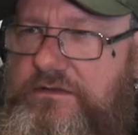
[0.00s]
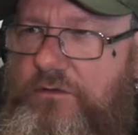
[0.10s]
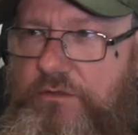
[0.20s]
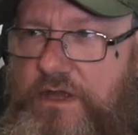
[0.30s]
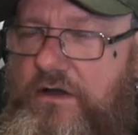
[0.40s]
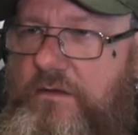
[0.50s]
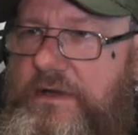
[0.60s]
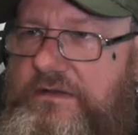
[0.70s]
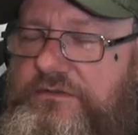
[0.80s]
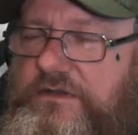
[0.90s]
in, or they are
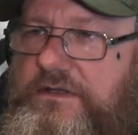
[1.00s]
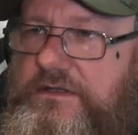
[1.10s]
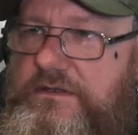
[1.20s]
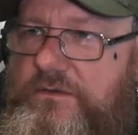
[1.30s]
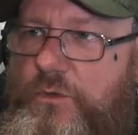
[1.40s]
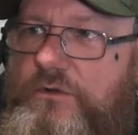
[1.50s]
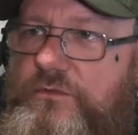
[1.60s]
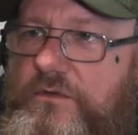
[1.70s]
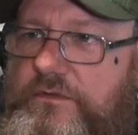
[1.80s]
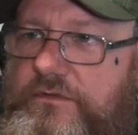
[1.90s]
based in
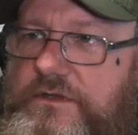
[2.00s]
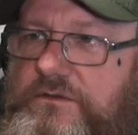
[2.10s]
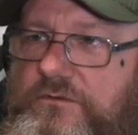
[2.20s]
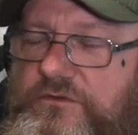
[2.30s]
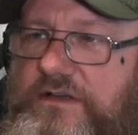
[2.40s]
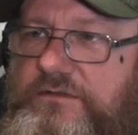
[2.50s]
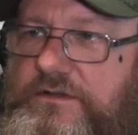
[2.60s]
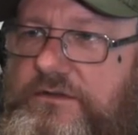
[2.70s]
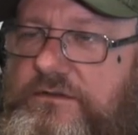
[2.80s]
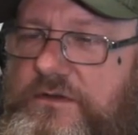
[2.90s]
Wandsworth, I think, or South
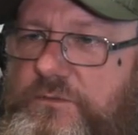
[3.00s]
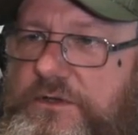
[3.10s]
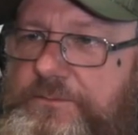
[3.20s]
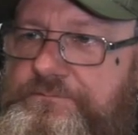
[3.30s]
London somewhere.